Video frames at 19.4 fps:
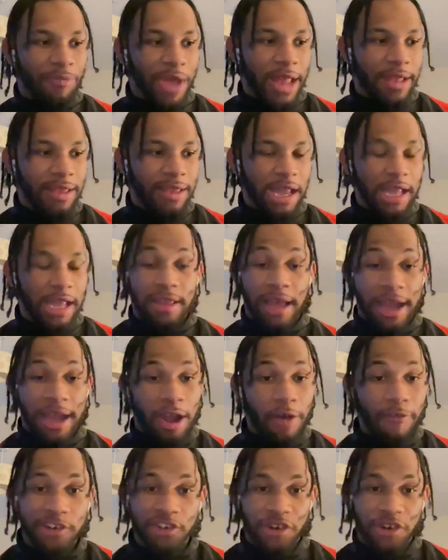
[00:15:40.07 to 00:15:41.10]
And that
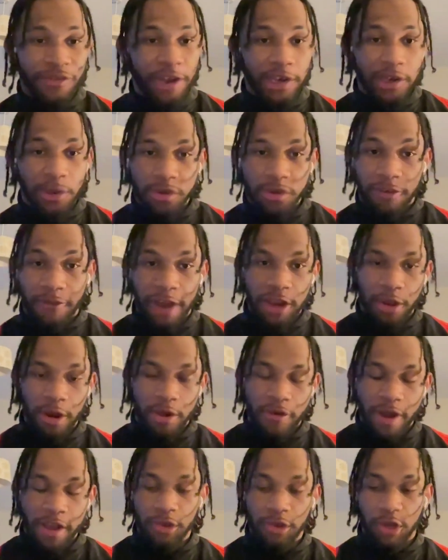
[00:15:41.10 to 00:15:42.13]
Coventry venue was a venue
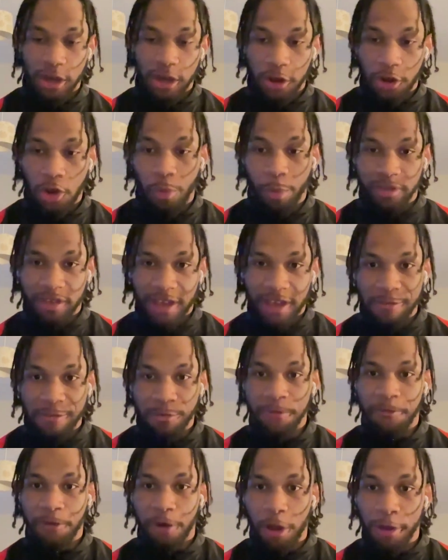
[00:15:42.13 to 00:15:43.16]
I'd wrestled in a couple times
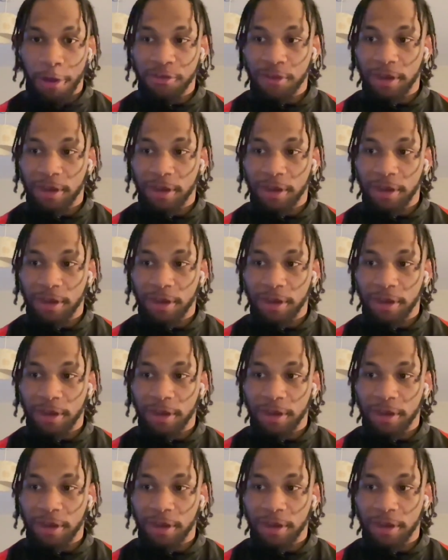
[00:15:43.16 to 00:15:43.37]
before,